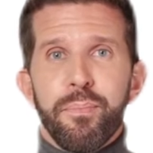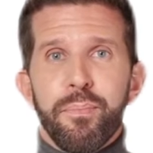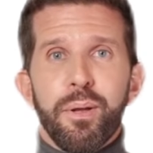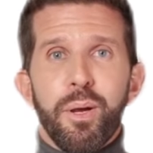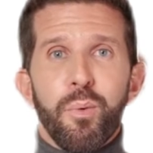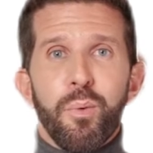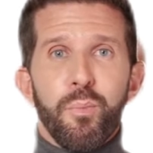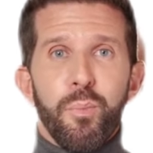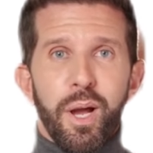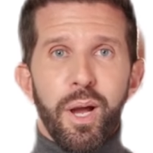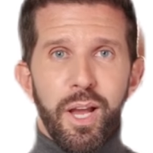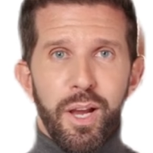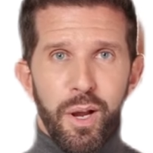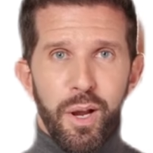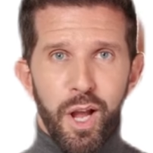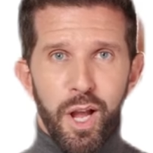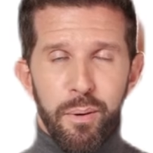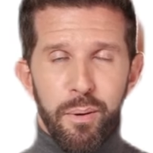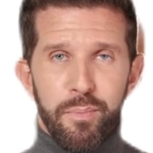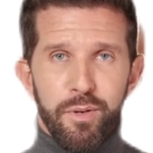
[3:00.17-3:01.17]
A
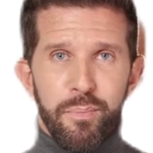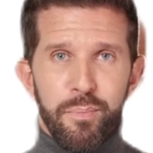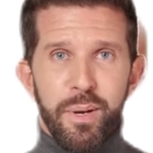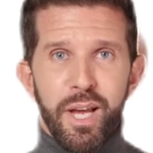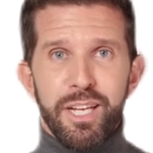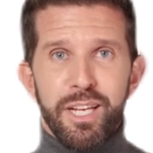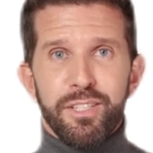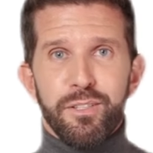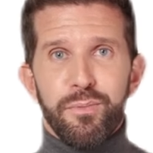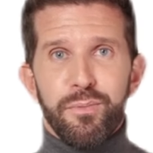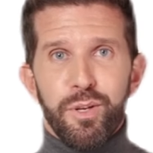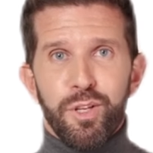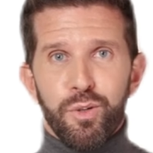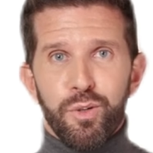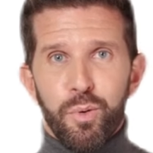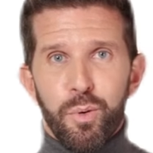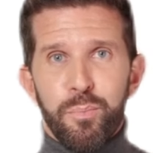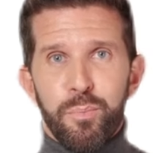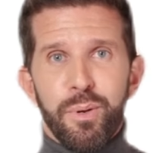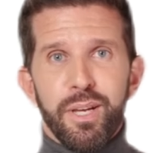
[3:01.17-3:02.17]
well-optimized
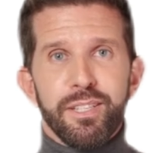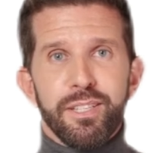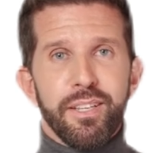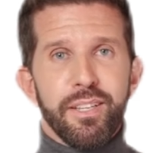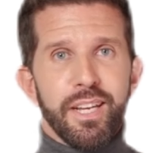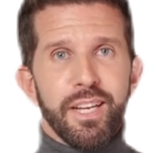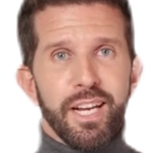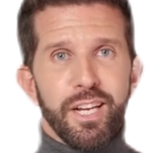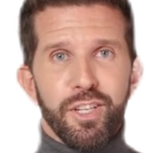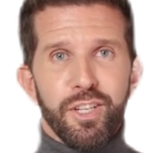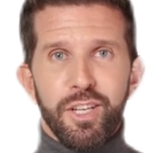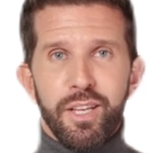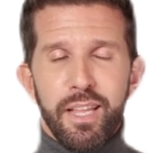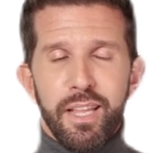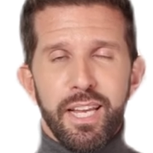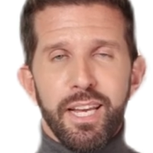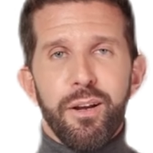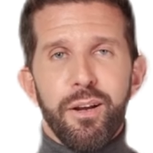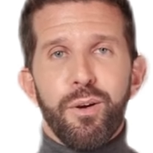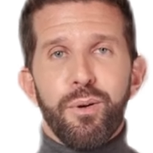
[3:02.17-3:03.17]
visual presentation
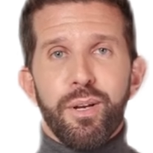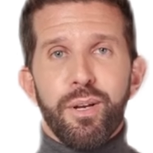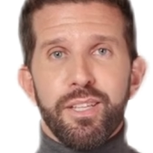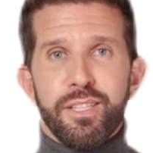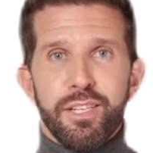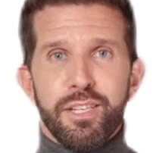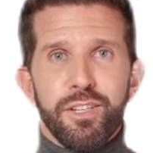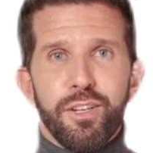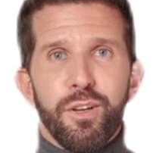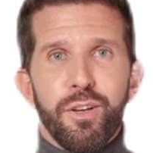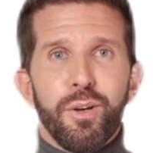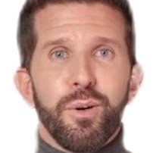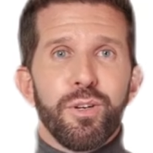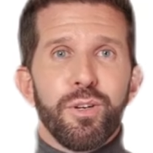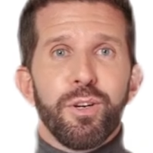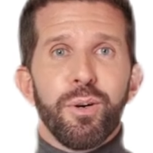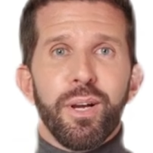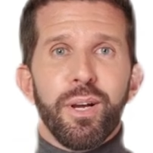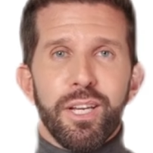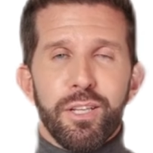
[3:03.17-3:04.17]
increases
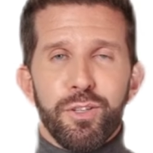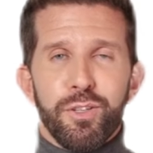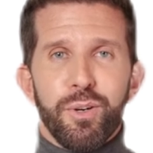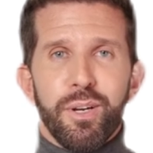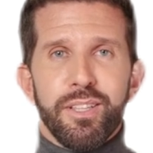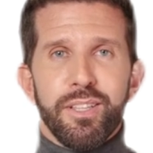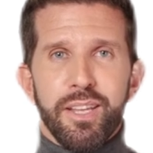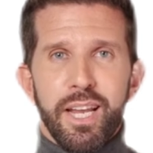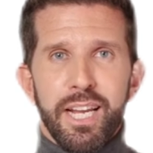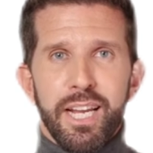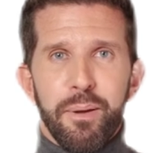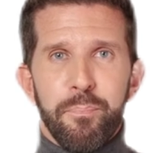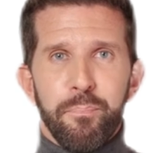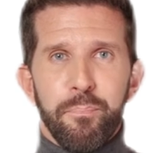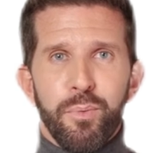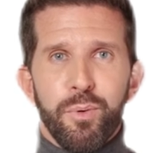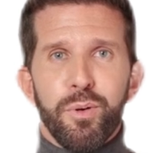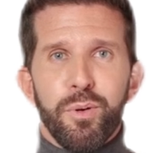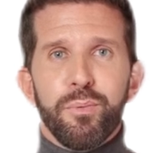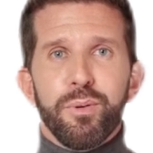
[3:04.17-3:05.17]
user interest and
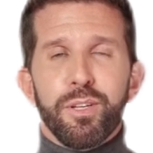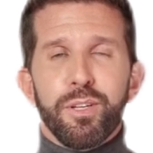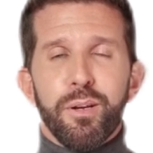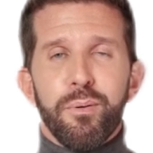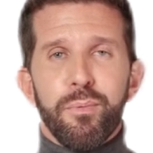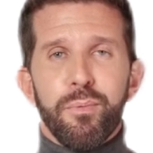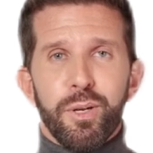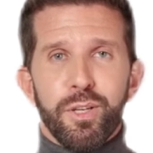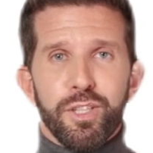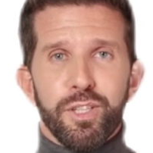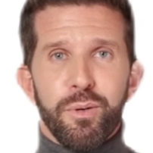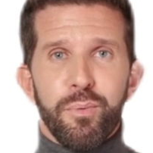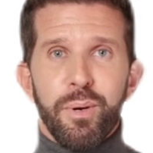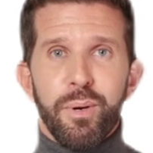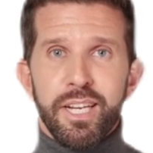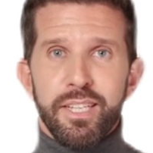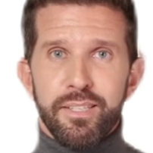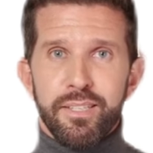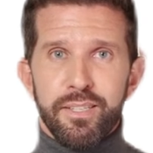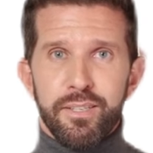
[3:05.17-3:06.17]
improves conversion
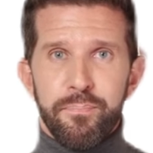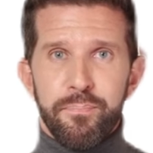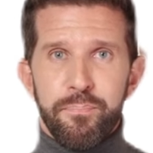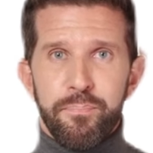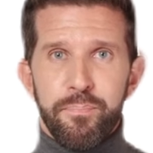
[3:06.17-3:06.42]
rates.